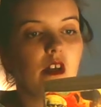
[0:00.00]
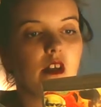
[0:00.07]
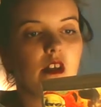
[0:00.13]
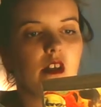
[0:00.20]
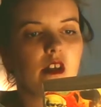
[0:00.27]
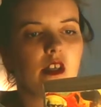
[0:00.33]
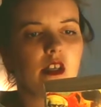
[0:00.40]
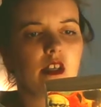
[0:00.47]

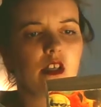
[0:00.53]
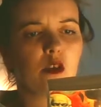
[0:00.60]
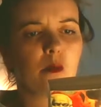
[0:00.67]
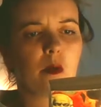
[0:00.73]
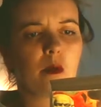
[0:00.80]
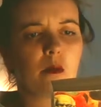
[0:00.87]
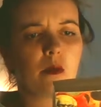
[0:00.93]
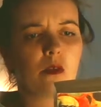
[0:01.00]
Looking in her
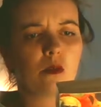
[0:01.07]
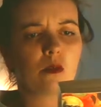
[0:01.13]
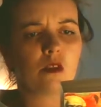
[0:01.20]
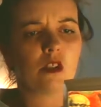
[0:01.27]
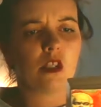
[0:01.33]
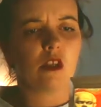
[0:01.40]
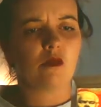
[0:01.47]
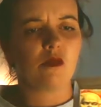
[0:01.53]
mailbox one
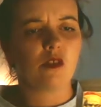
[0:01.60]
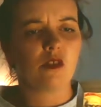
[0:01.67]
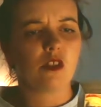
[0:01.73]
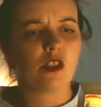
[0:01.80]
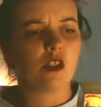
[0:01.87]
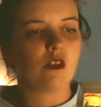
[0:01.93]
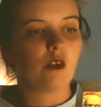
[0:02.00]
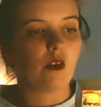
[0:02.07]
day, a
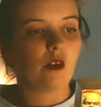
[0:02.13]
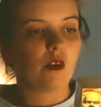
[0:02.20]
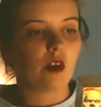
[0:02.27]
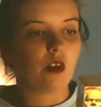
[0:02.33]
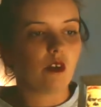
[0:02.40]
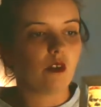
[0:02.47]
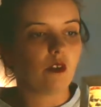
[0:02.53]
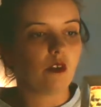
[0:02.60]
14-year-old
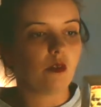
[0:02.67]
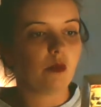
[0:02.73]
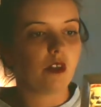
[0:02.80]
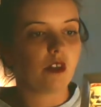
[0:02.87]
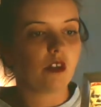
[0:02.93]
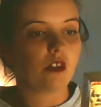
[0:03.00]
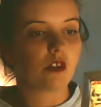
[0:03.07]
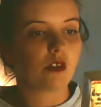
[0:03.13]
girl, a
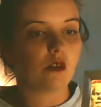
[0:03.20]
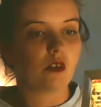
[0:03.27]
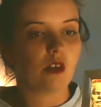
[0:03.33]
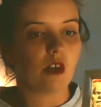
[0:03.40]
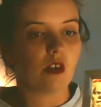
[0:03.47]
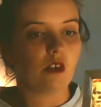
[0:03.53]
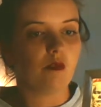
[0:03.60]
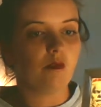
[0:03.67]
Norwegian
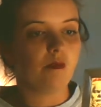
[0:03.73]
schoolgirl